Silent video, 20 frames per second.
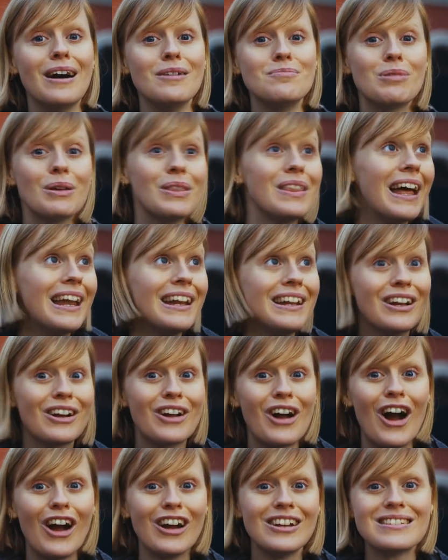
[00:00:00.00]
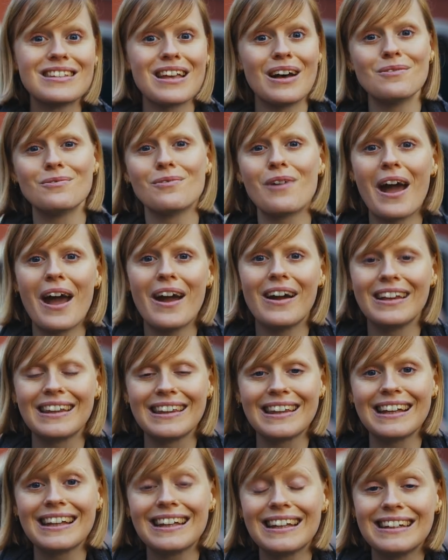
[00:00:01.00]
put that in a card somewhere
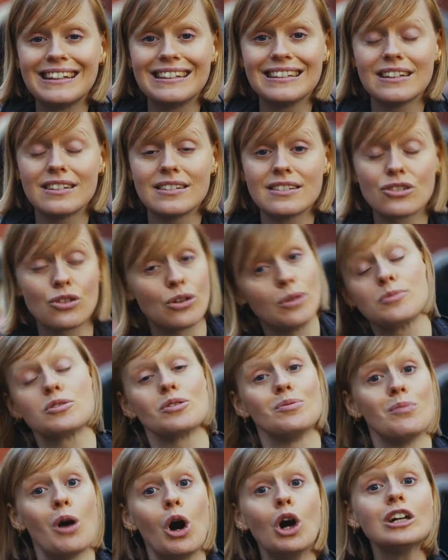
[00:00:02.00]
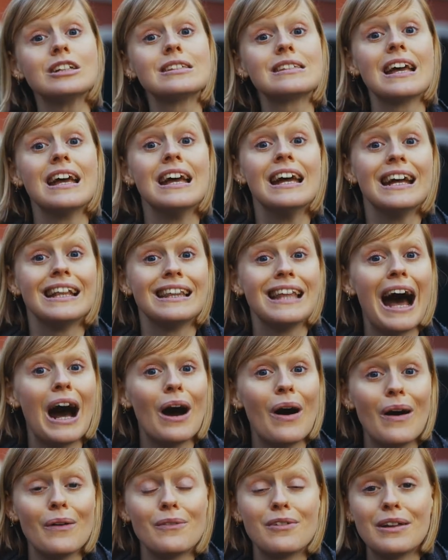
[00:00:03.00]
and link it in the description box.
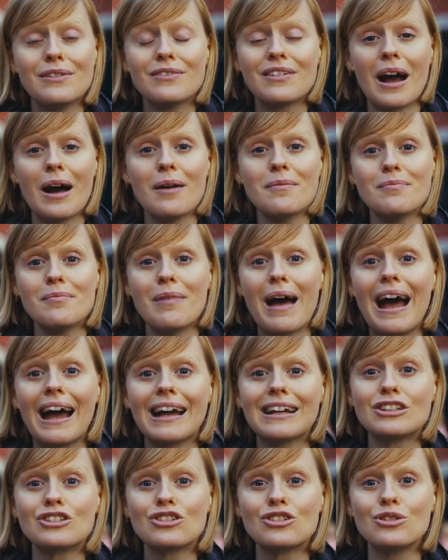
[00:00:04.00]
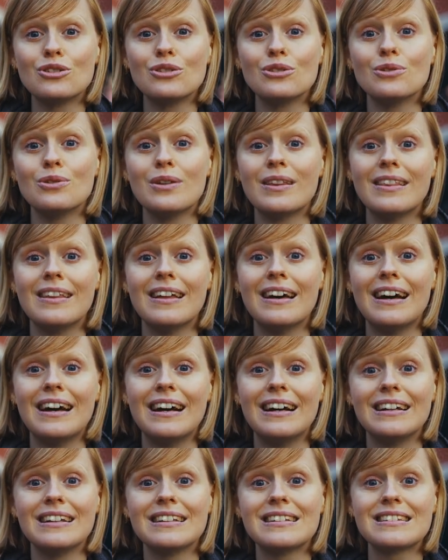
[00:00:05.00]
Now we've come back to
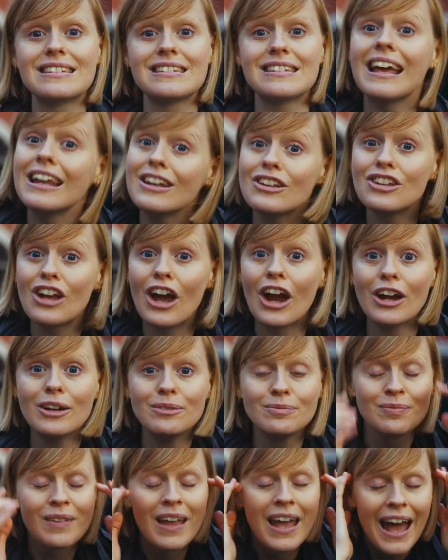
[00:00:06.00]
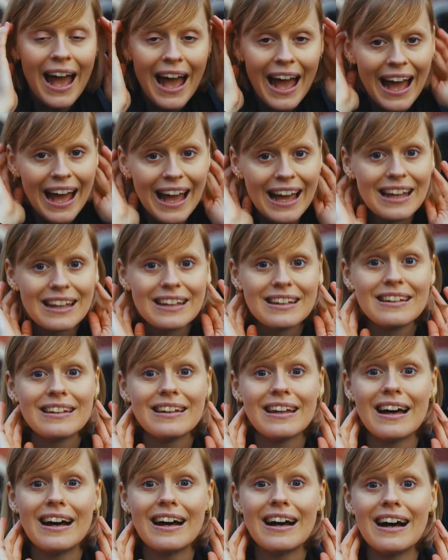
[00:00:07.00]
the center, and
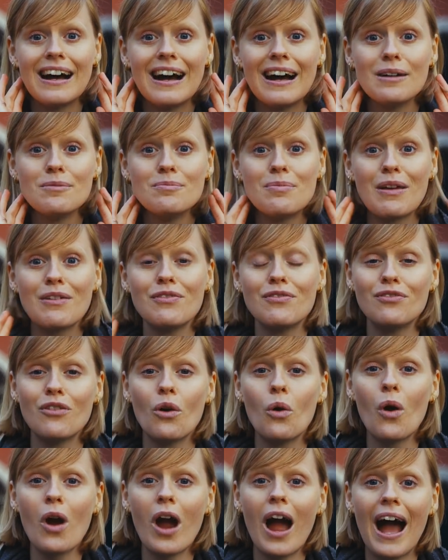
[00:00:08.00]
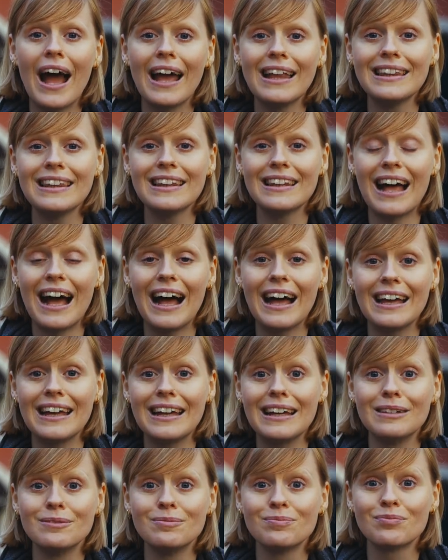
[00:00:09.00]
before
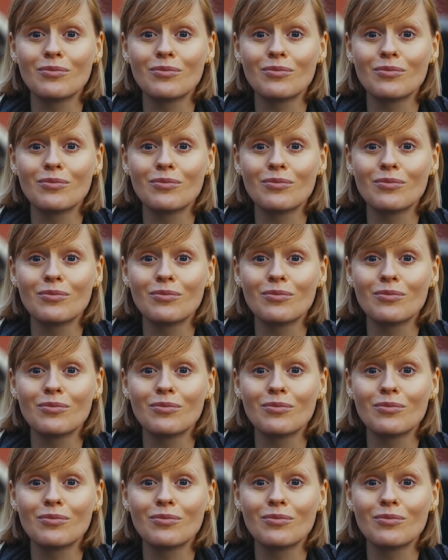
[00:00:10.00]
I